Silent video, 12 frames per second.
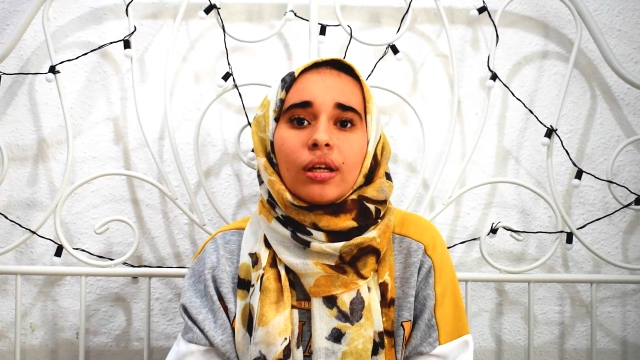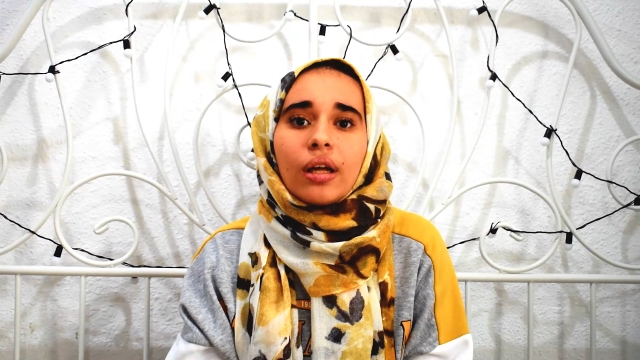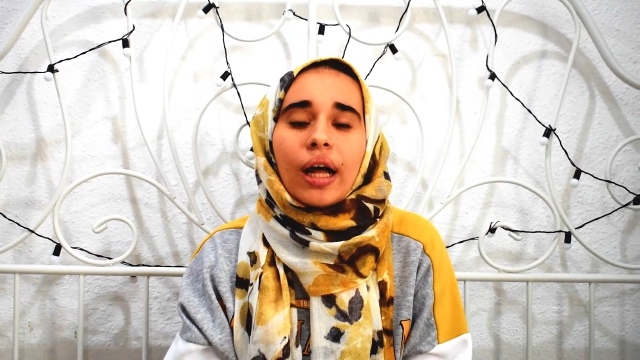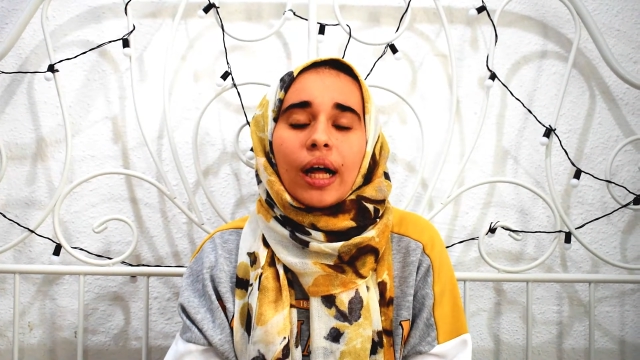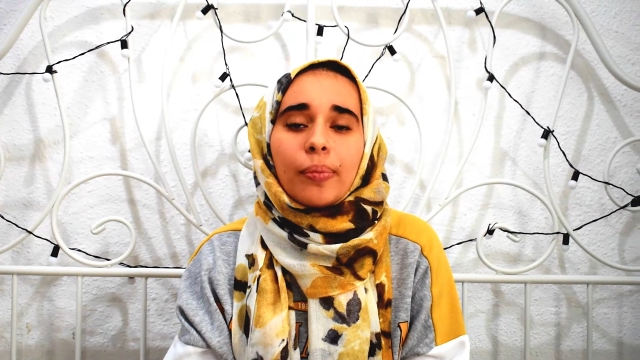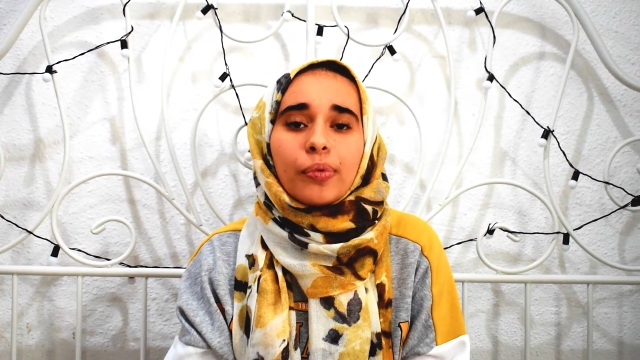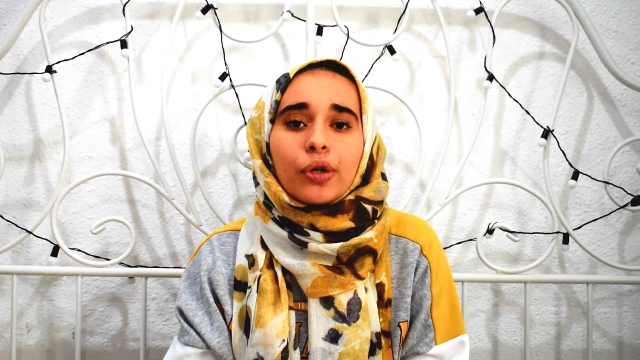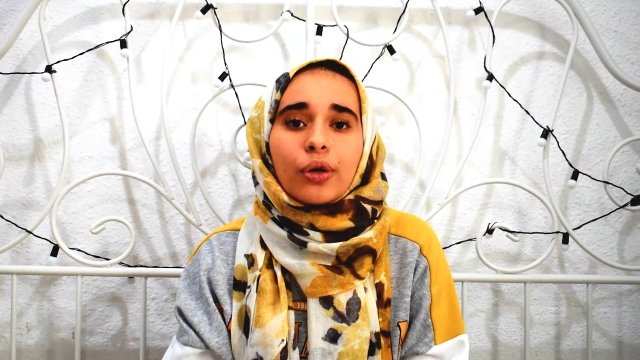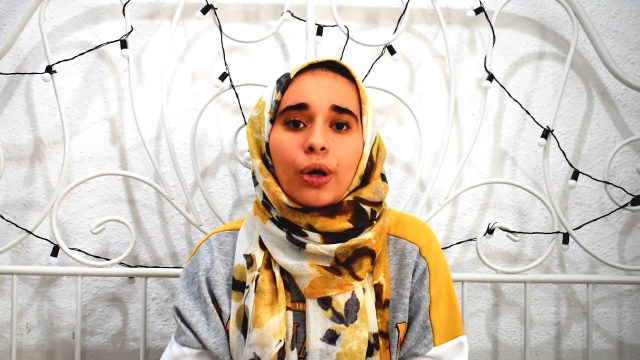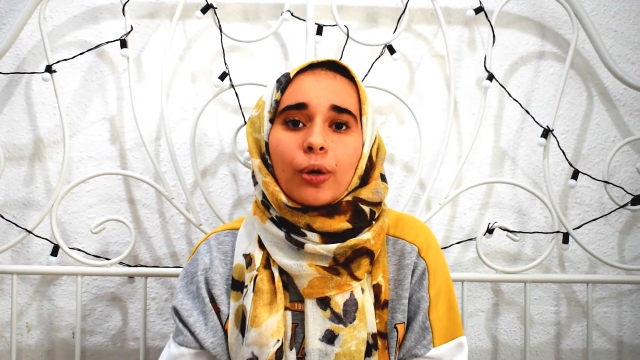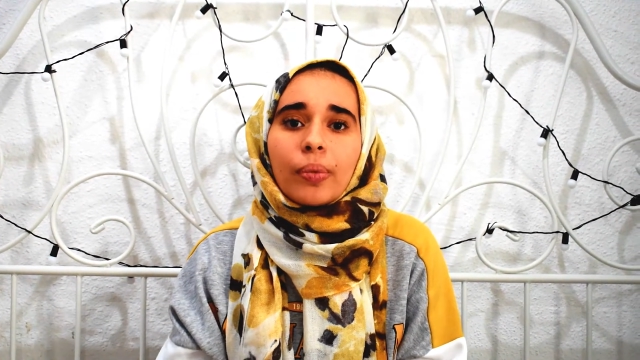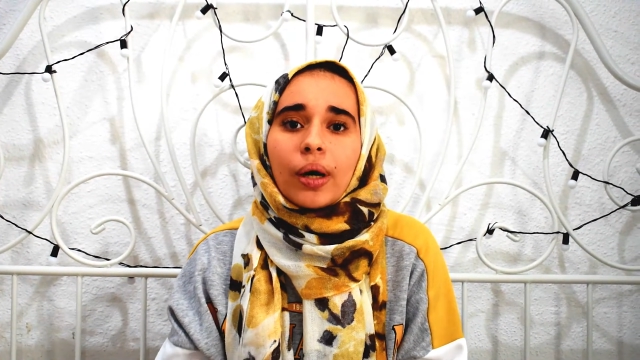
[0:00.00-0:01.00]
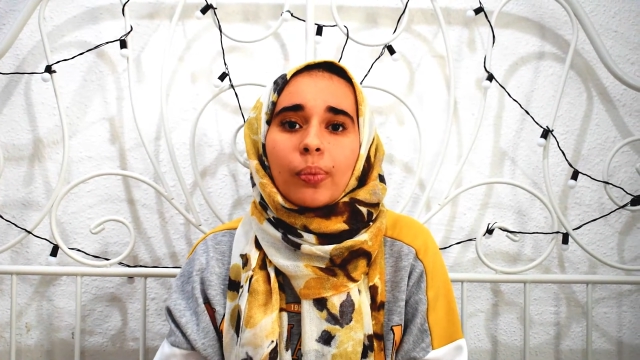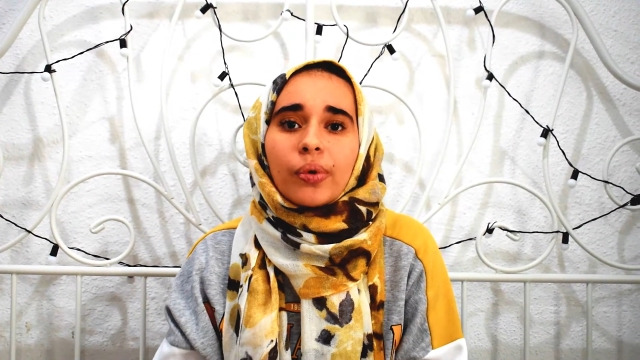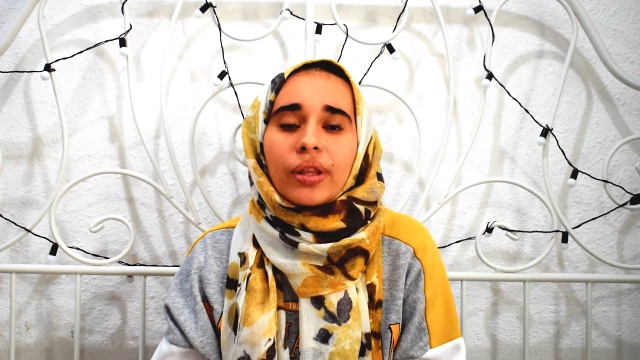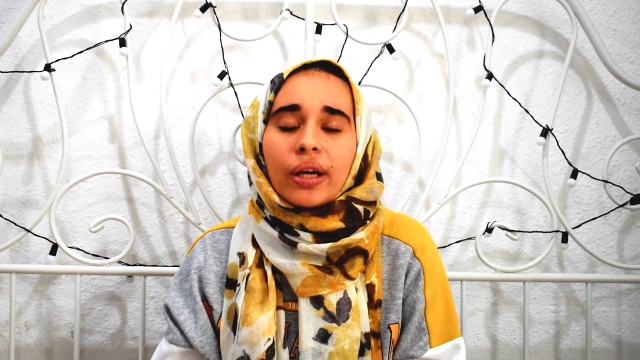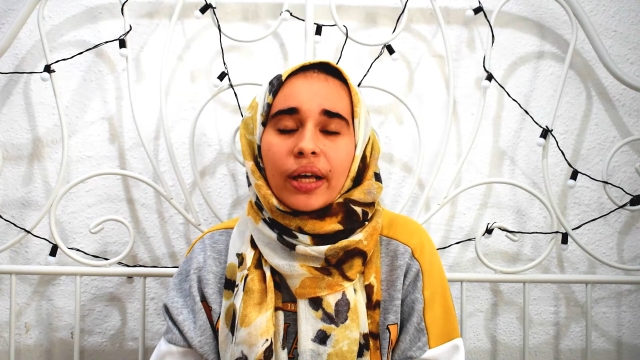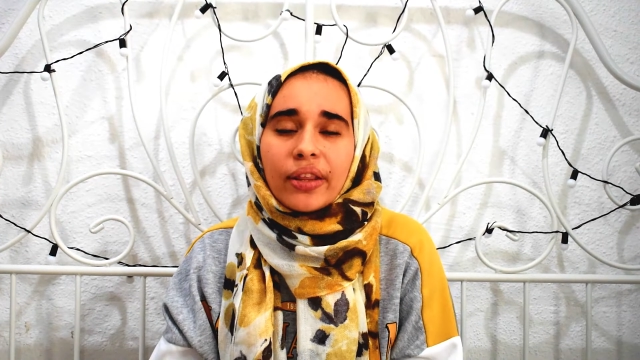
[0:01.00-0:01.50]
help you cope up with
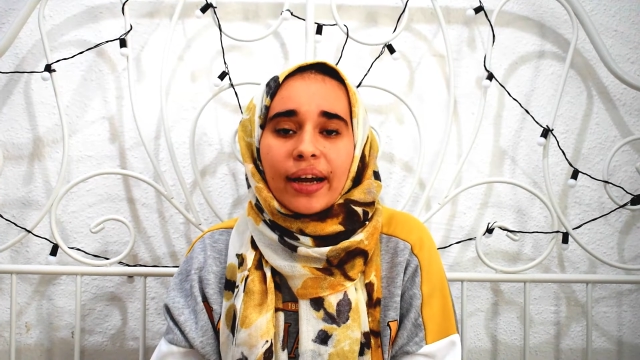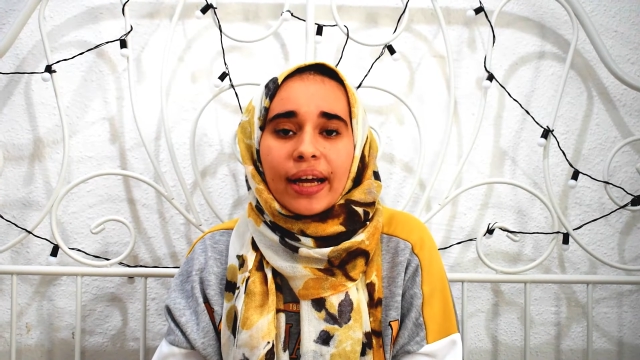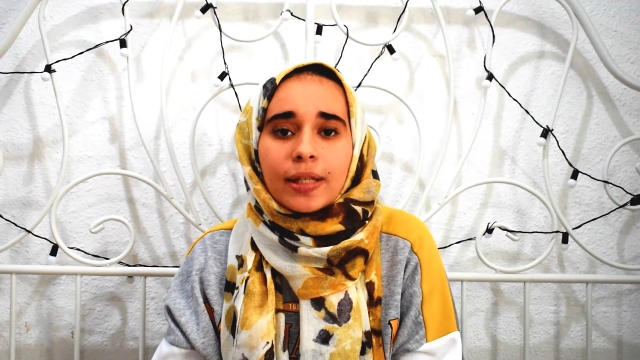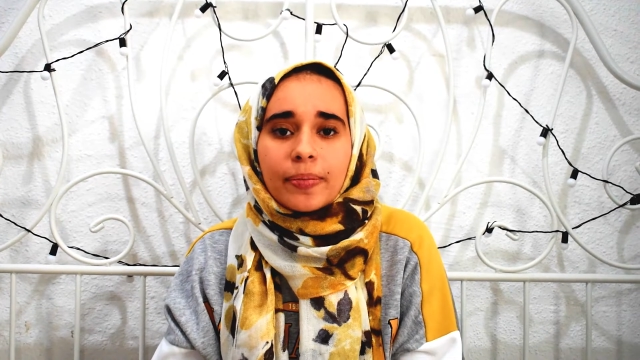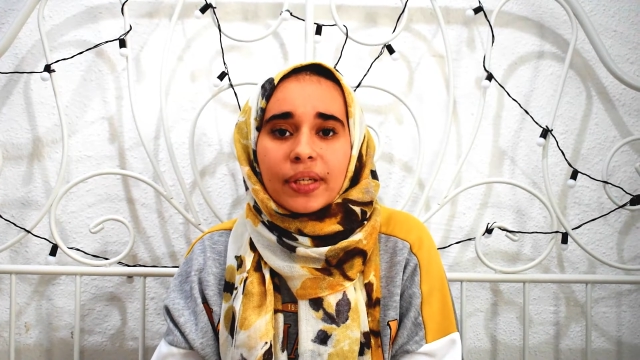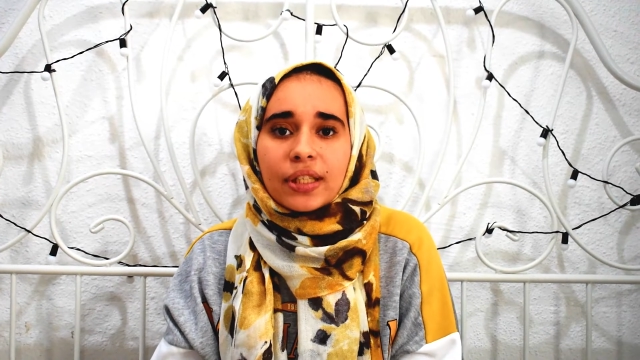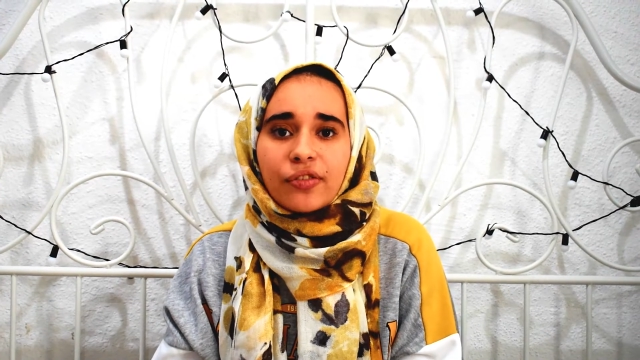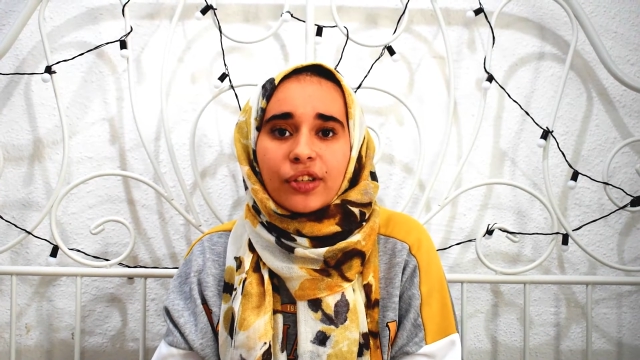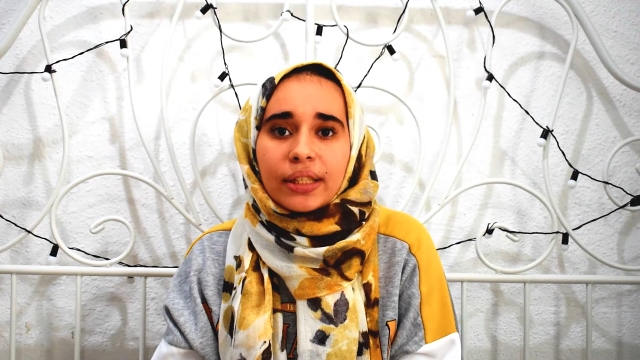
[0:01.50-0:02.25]
the other aspects of your